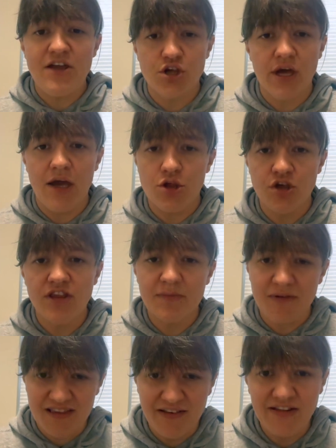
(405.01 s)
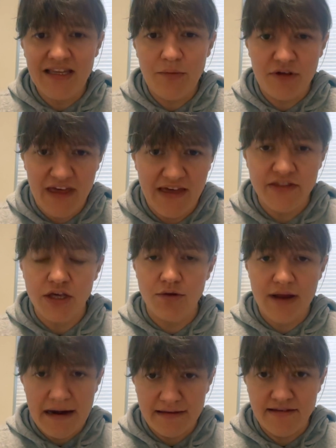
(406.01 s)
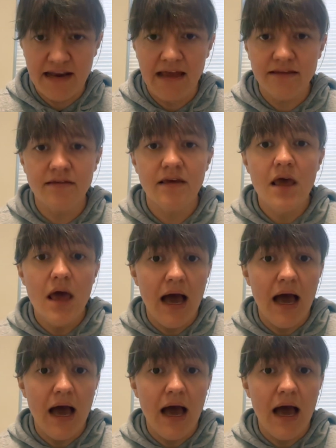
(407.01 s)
education specifically within the United States?